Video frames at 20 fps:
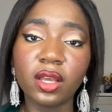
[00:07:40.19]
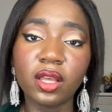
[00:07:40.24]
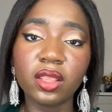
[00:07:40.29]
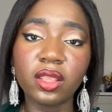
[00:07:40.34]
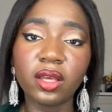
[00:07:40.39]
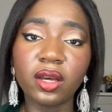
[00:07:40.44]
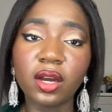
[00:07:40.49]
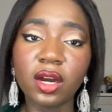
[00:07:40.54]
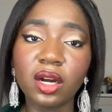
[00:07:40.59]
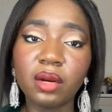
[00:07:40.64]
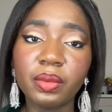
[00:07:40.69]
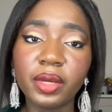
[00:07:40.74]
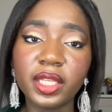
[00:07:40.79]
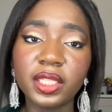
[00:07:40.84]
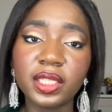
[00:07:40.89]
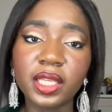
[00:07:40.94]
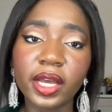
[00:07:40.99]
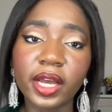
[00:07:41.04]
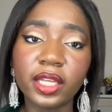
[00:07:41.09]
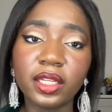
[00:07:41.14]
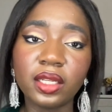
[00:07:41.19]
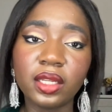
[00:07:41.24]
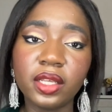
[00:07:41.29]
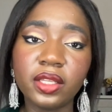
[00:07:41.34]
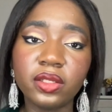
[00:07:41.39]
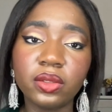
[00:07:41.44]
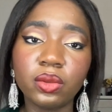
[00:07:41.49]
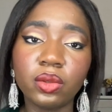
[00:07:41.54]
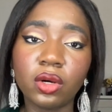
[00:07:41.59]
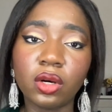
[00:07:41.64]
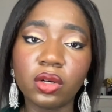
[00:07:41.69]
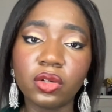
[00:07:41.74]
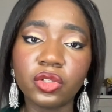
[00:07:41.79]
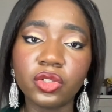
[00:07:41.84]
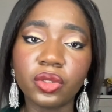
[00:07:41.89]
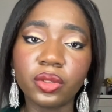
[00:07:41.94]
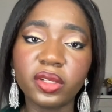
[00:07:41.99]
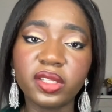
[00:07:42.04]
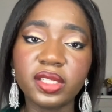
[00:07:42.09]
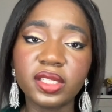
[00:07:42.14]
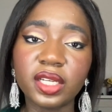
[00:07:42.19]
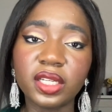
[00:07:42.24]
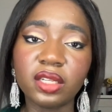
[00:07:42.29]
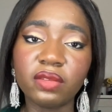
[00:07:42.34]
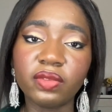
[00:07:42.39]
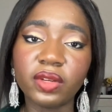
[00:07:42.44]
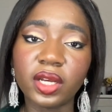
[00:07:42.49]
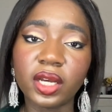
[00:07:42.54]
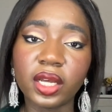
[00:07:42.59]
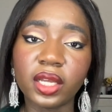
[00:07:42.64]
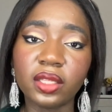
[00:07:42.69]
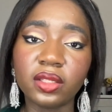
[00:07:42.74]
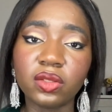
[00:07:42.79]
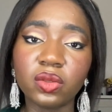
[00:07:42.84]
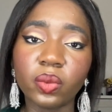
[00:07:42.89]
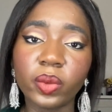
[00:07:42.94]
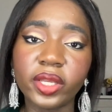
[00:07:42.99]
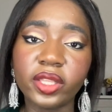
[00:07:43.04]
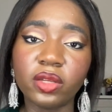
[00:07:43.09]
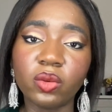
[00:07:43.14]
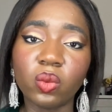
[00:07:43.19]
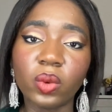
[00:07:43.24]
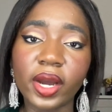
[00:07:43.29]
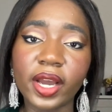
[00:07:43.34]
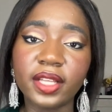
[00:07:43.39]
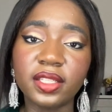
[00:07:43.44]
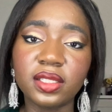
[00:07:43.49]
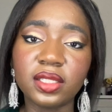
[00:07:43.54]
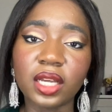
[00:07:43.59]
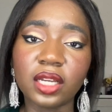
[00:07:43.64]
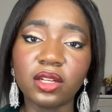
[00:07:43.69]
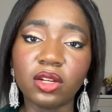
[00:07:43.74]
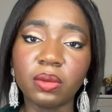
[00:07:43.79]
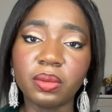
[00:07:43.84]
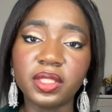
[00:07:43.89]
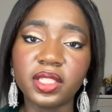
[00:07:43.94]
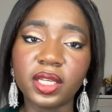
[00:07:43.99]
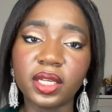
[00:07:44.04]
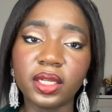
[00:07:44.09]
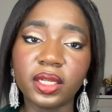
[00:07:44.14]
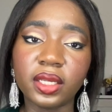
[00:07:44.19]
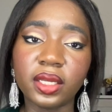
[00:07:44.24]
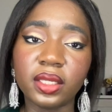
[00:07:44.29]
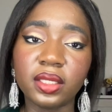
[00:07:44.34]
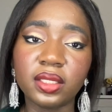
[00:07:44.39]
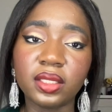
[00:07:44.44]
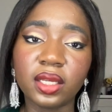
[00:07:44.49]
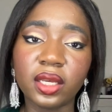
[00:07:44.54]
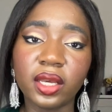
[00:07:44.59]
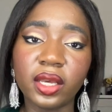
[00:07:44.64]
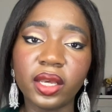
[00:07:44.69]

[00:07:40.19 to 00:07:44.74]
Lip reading: The garment had little cultural significance when the whites adopted it.